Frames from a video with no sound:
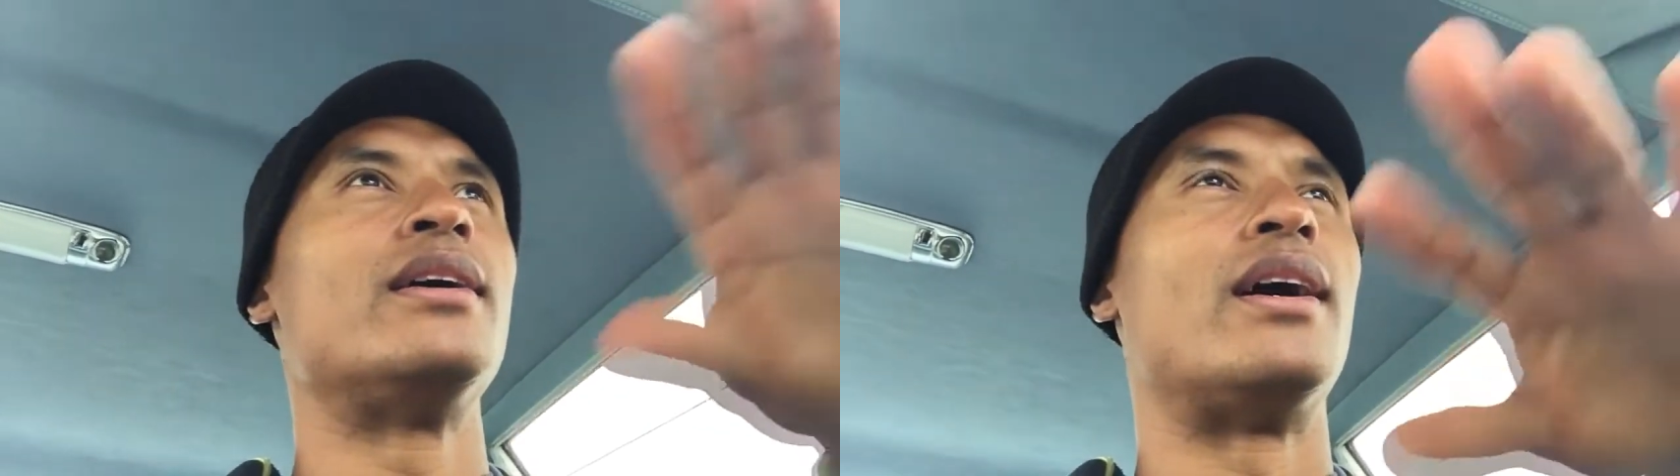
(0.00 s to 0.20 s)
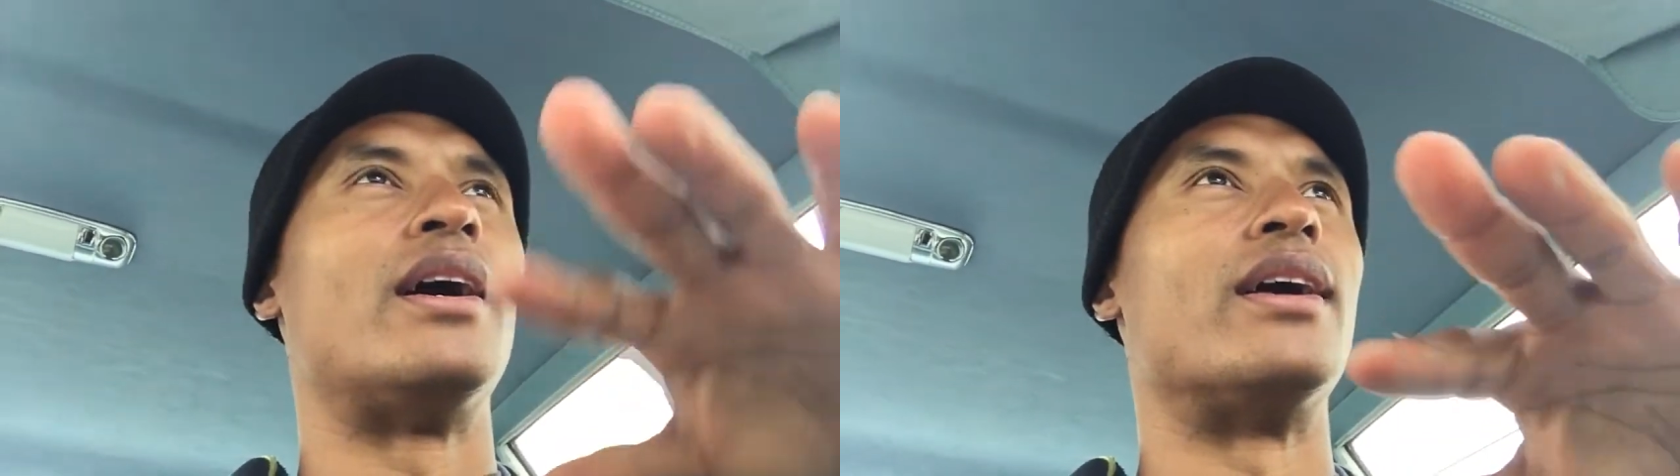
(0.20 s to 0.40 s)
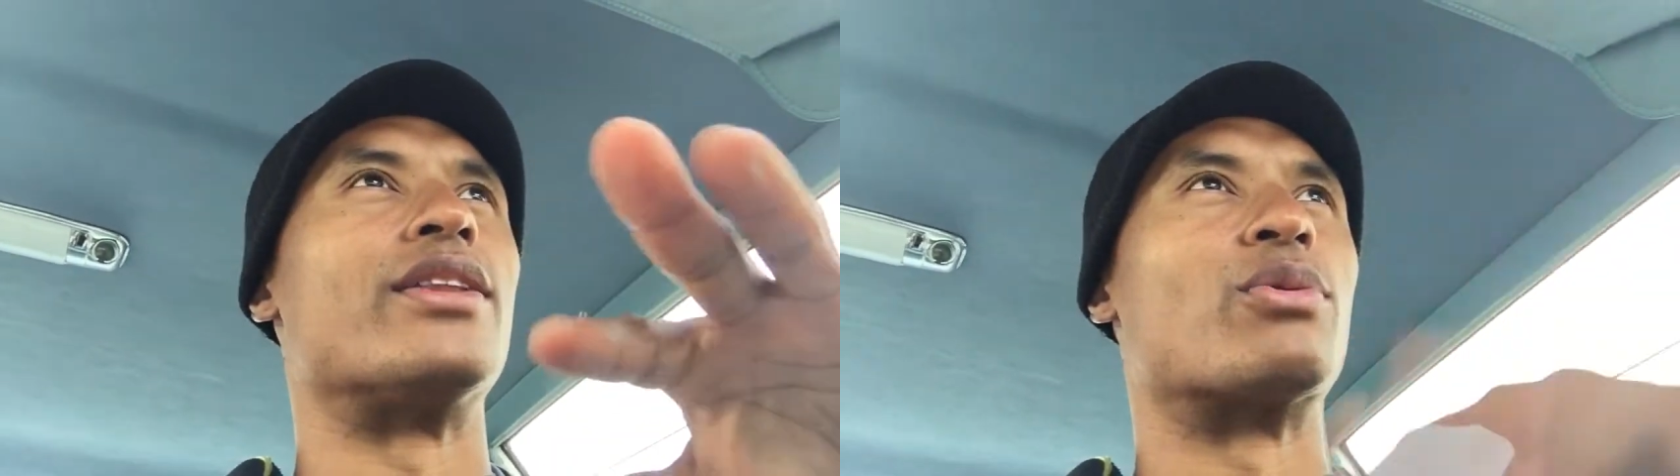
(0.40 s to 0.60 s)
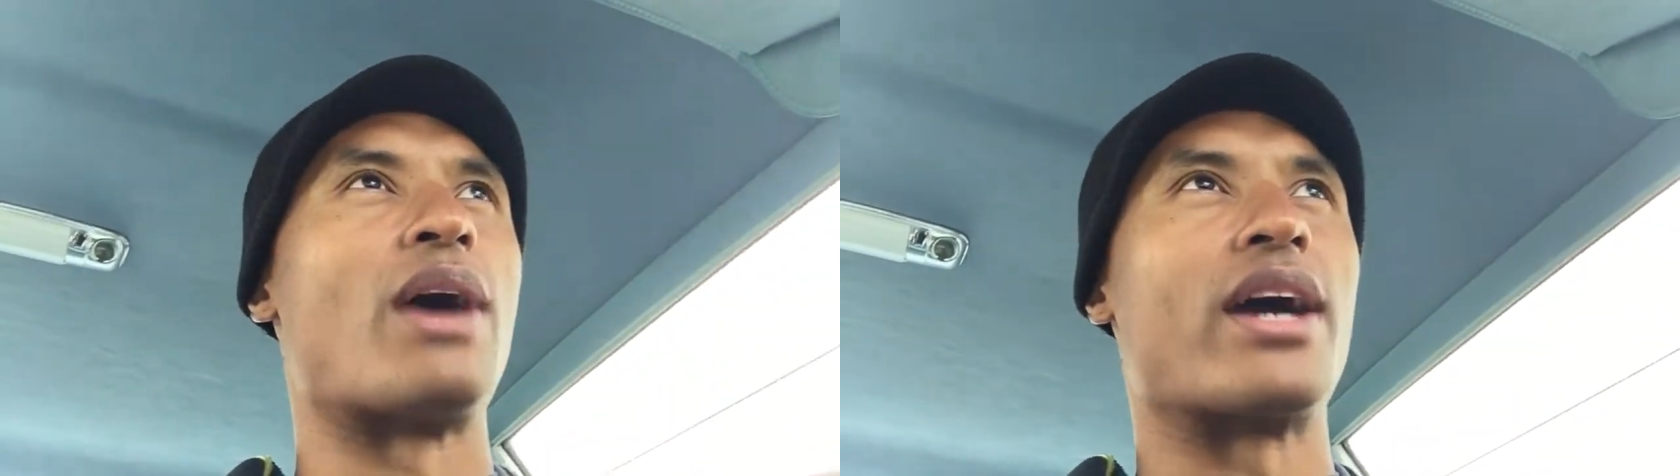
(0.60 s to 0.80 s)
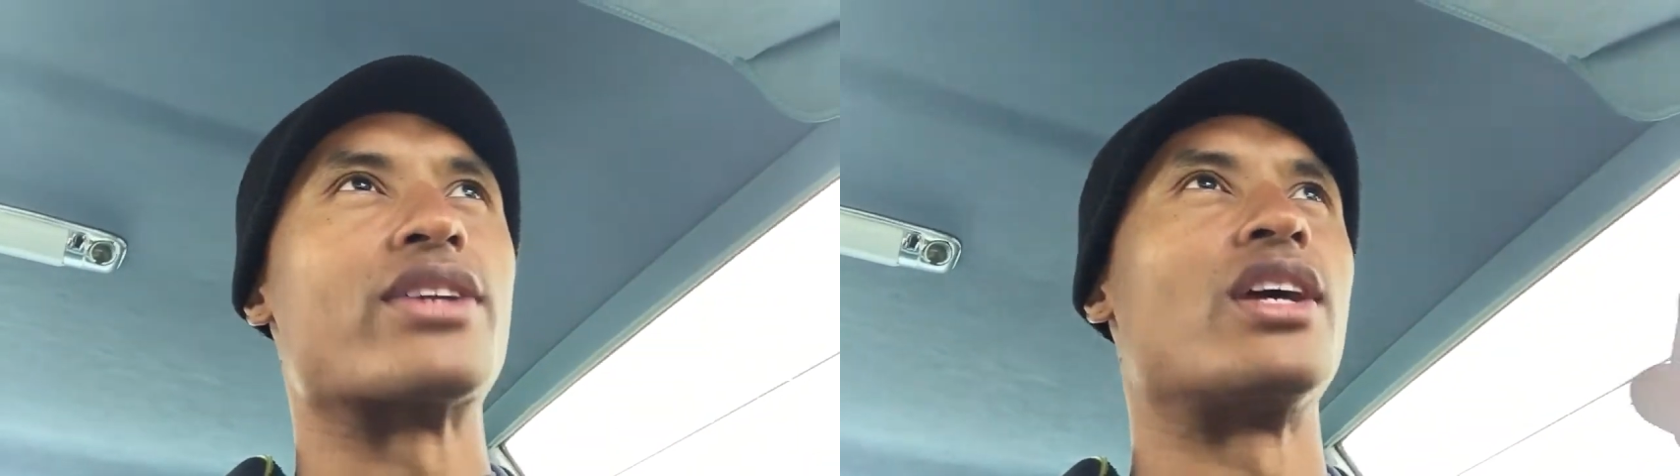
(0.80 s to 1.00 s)
the
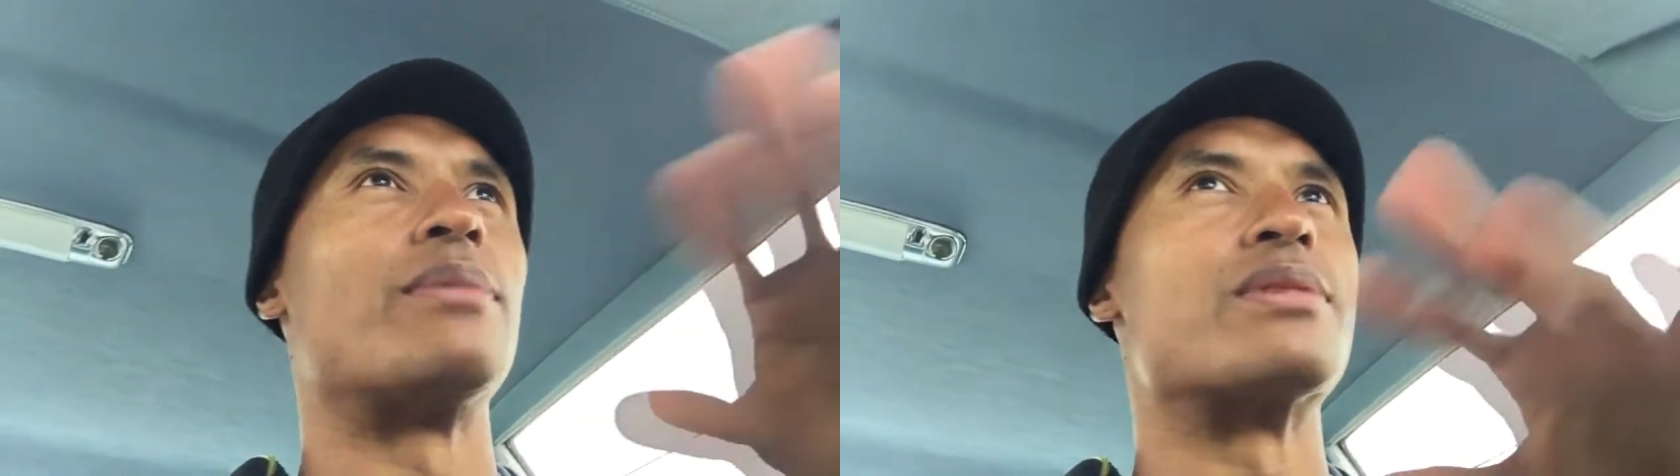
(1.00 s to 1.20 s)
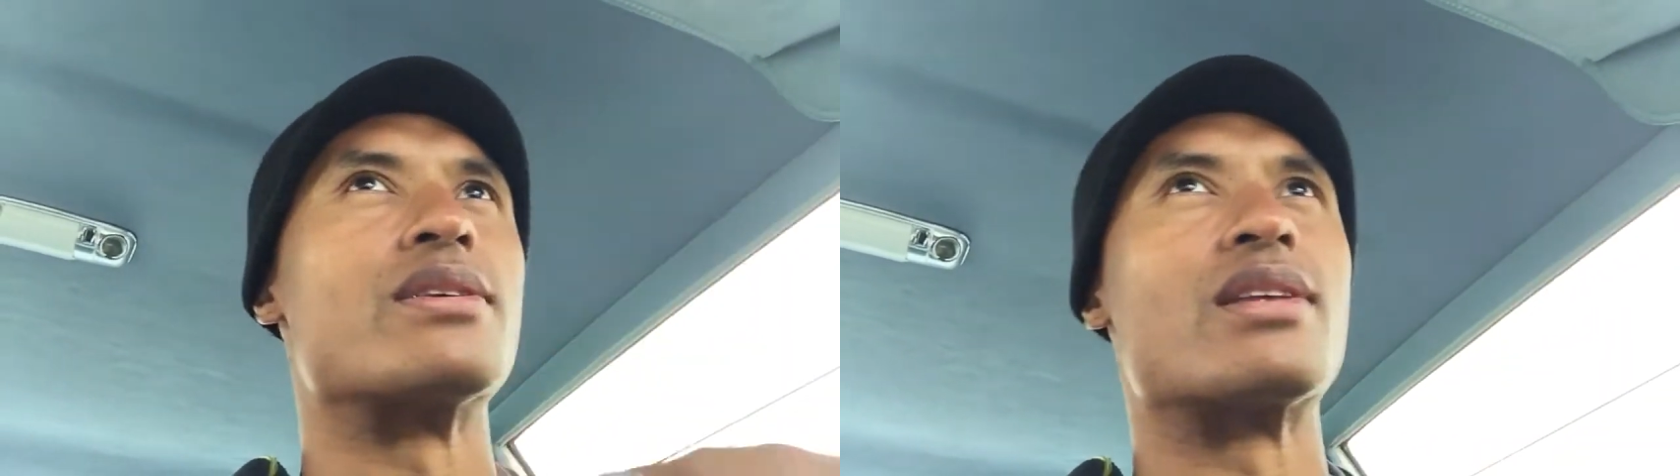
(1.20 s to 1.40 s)
rock chips and